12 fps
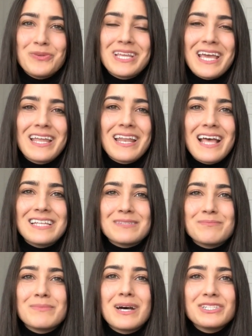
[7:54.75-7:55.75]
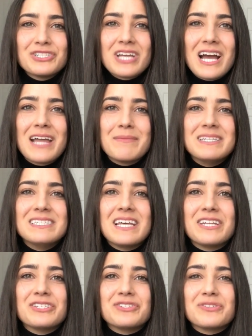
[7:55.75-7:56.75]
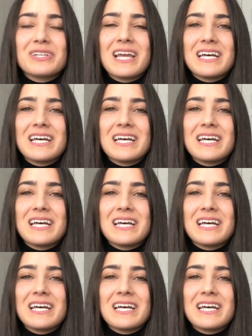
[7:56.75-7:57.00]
get as much time in dentistry